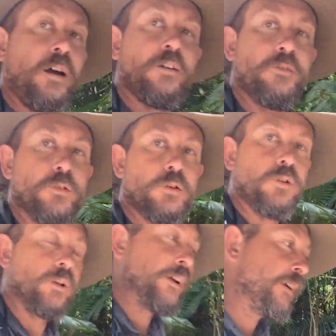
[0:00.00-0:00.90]

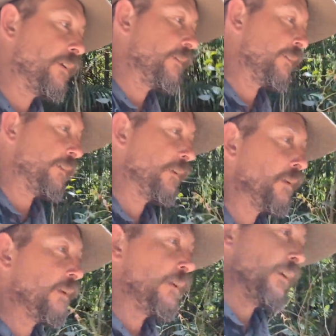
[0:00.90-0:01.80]
Overall,
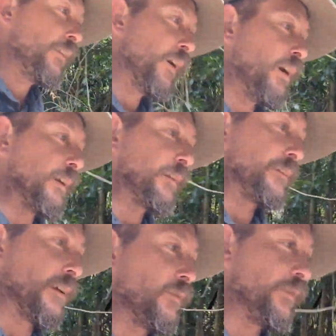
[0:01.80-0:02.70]
the hike
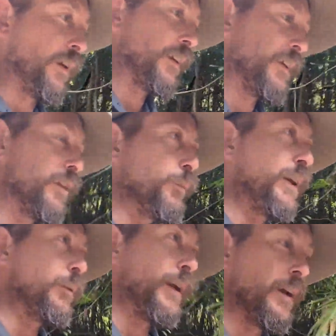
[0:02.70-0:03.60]
itself is only going to
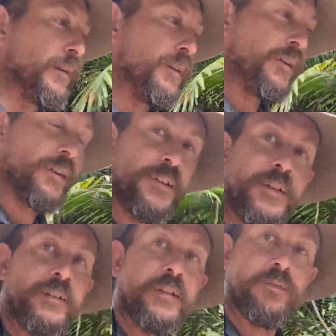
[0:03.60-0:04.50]
be about
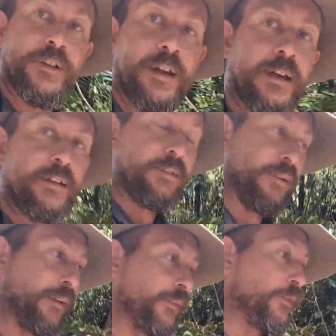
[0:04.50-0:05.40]
6-7 k's, so
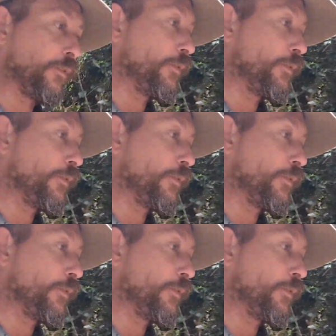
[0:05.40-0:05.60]
nothing too